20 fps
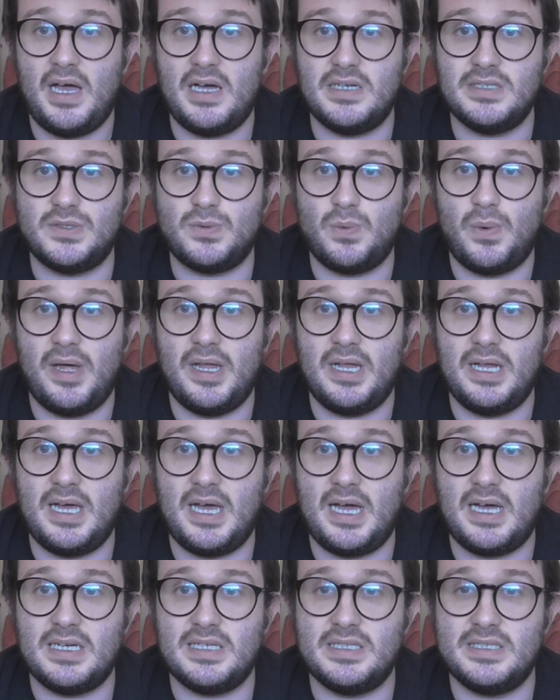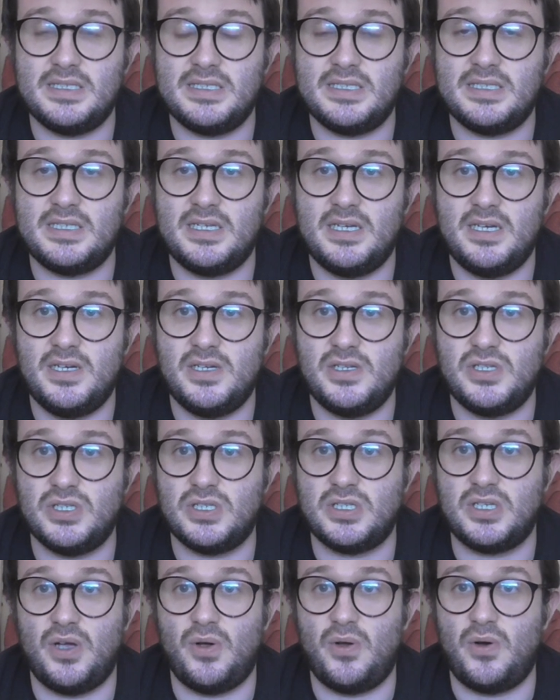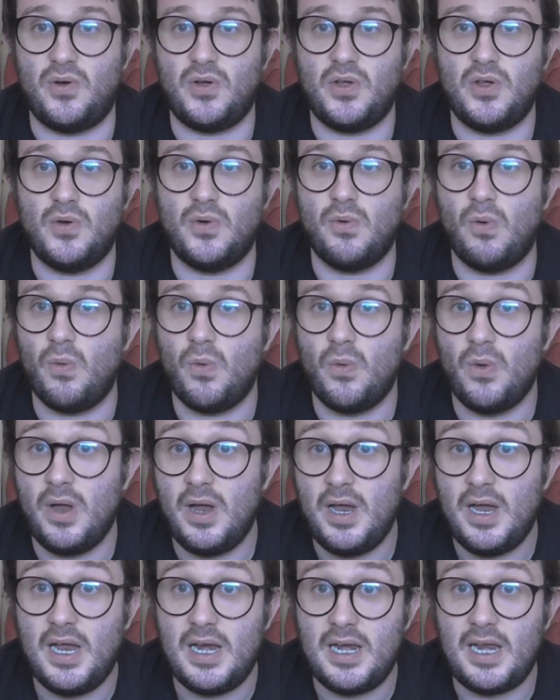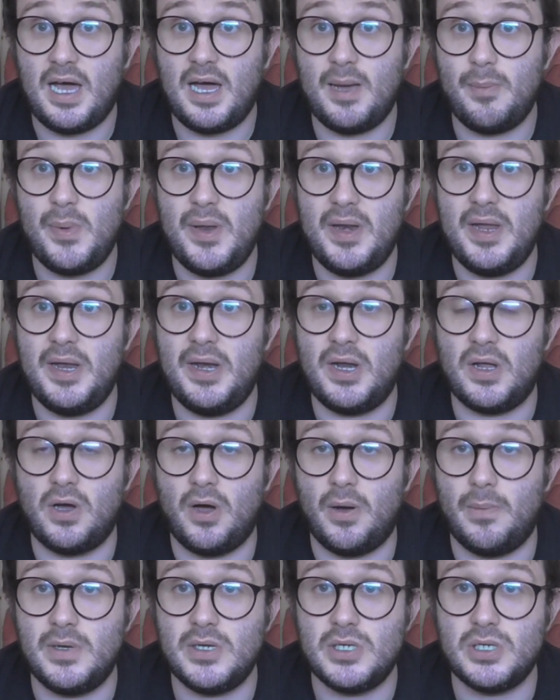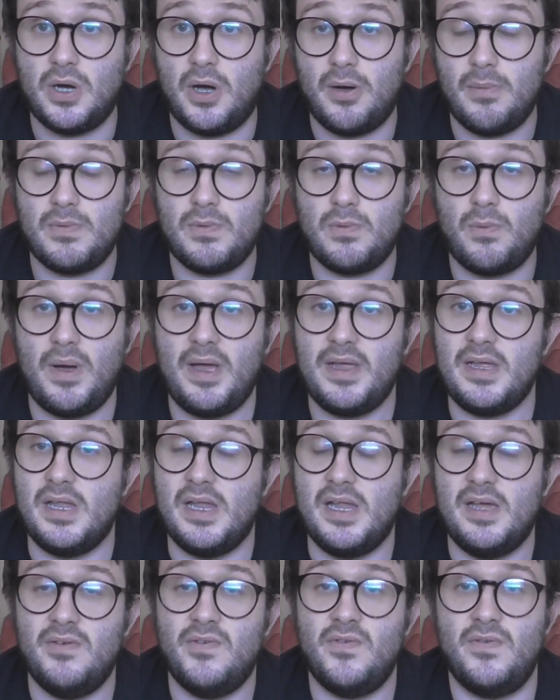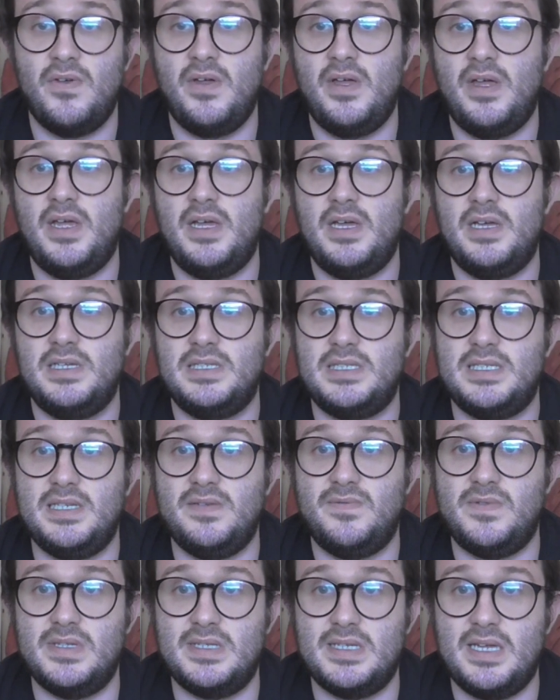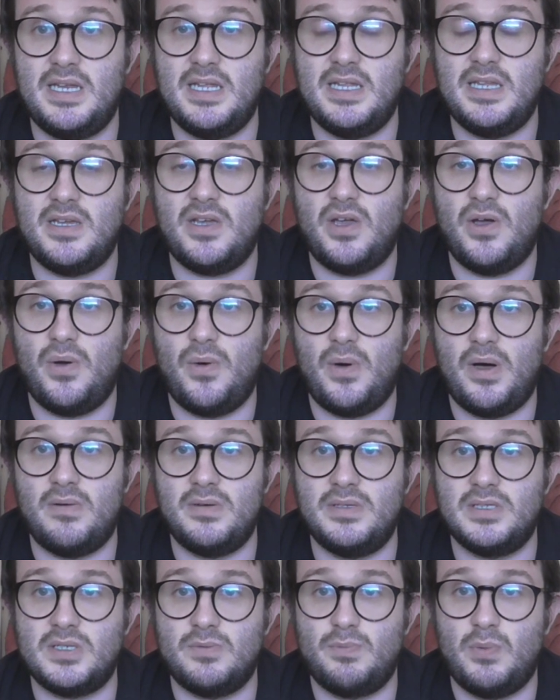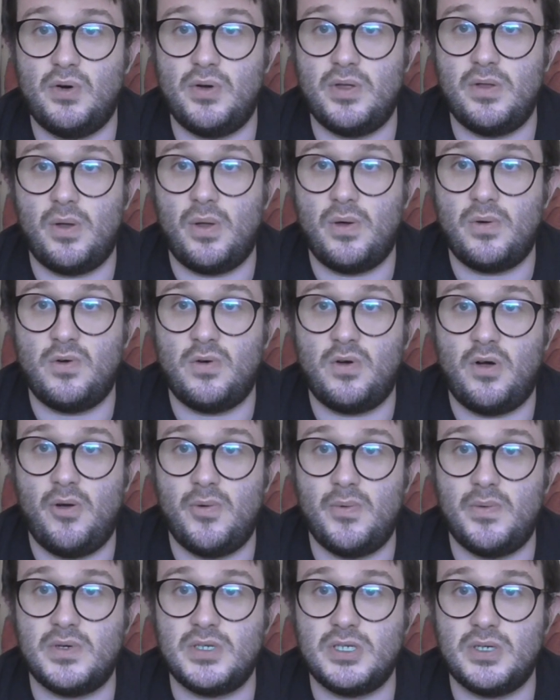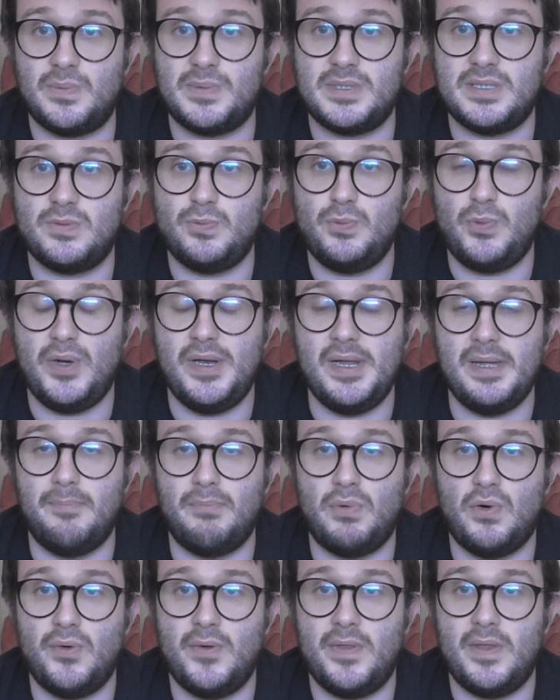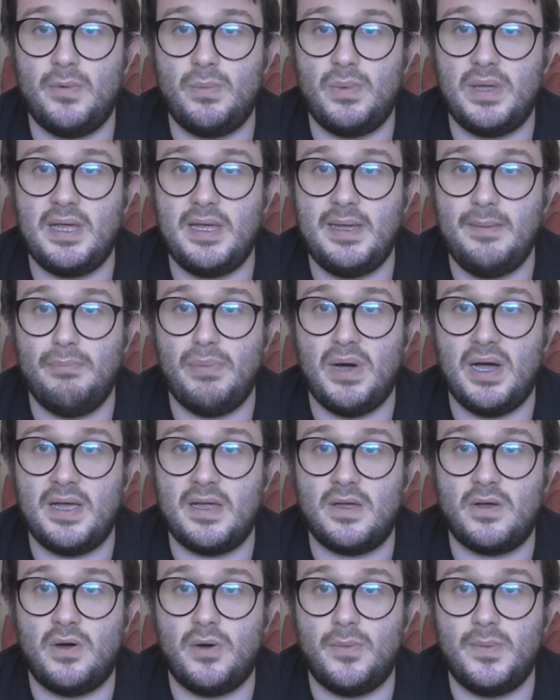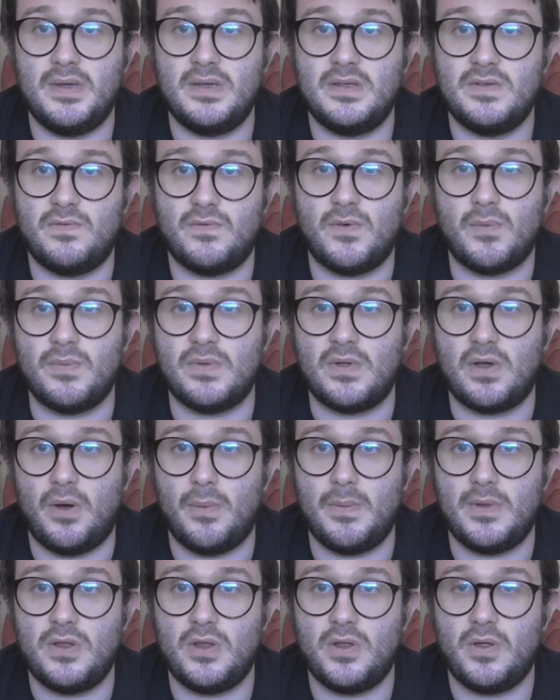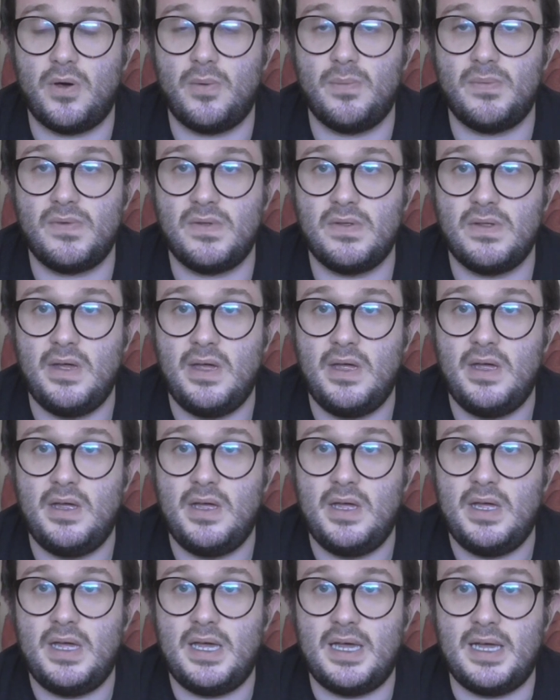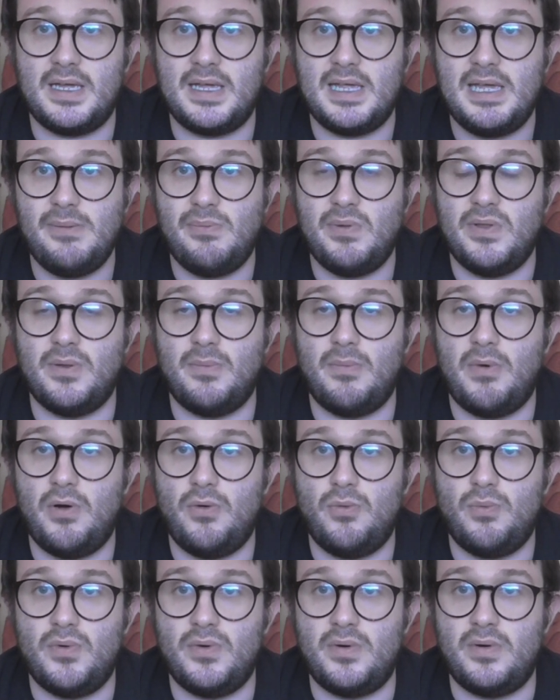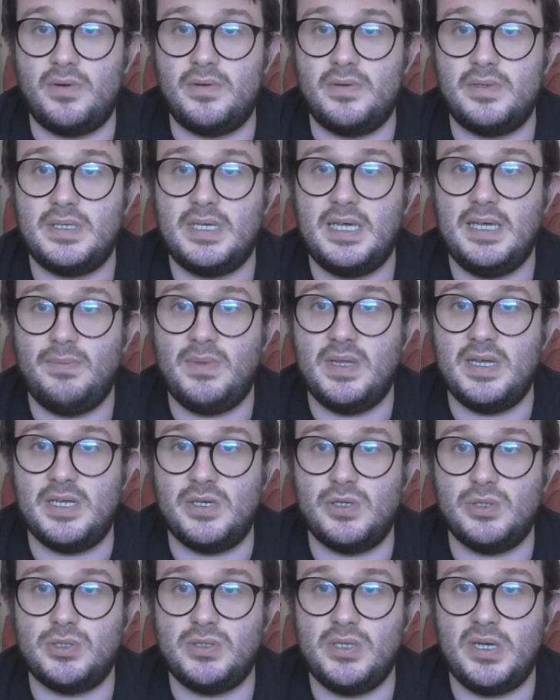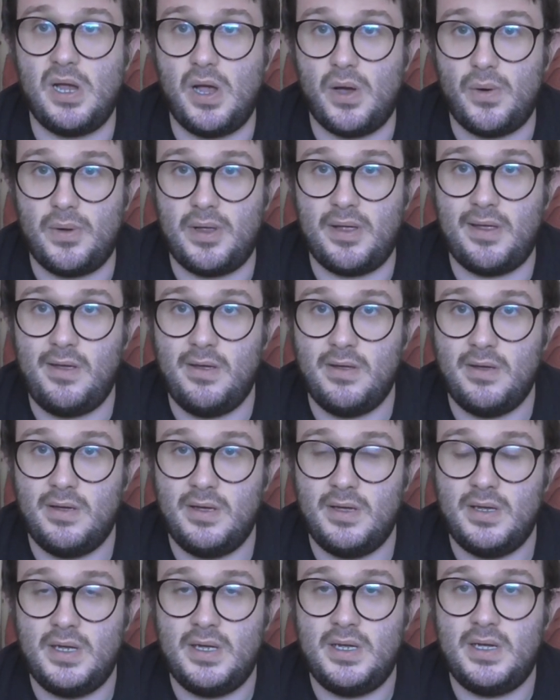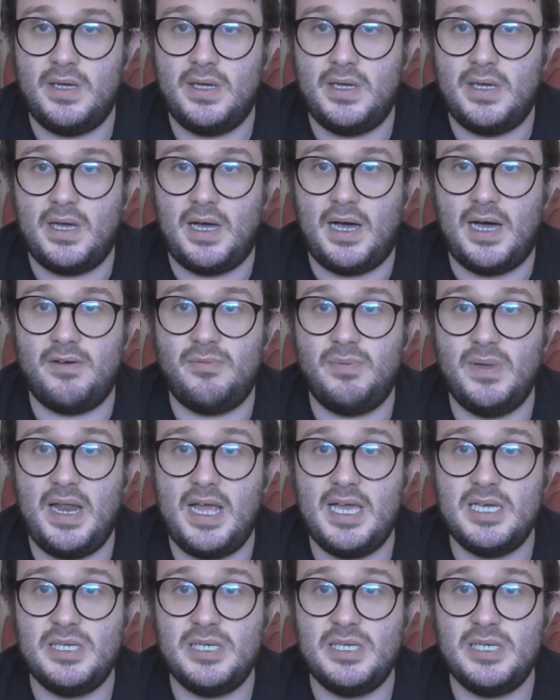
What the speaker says: as well as just going on Google, typing in comic shop where you live, see if there's any. They go out and support your local comic book shops. It's really important that we keep buying comics from the comic shops and keeping them open to keep the industry going. I've been